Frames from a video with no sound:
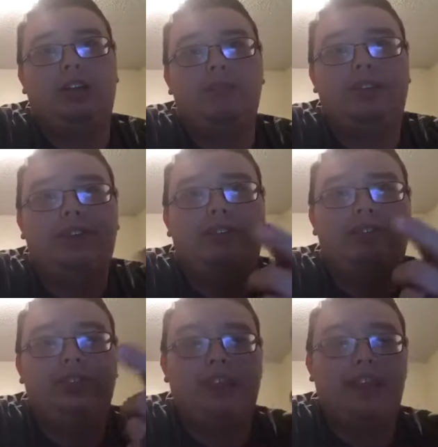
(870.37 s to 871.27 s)
bit
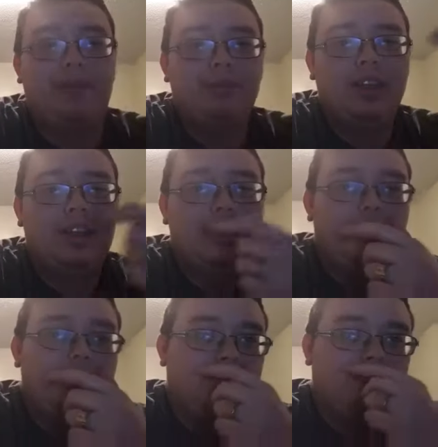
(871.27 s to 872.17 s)
differently
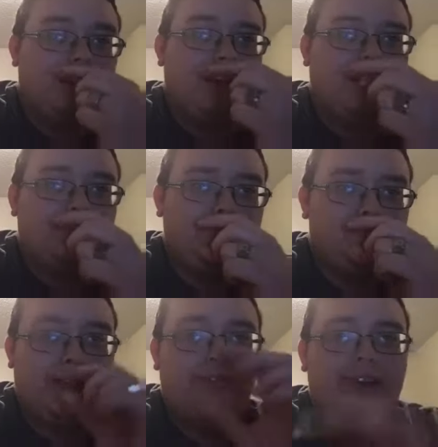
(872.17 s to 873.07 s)
to kind of
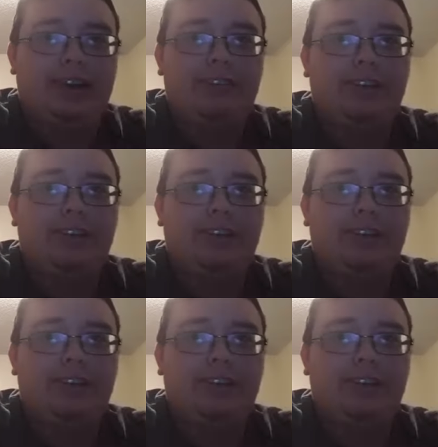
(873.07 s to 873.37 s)
make fun of it a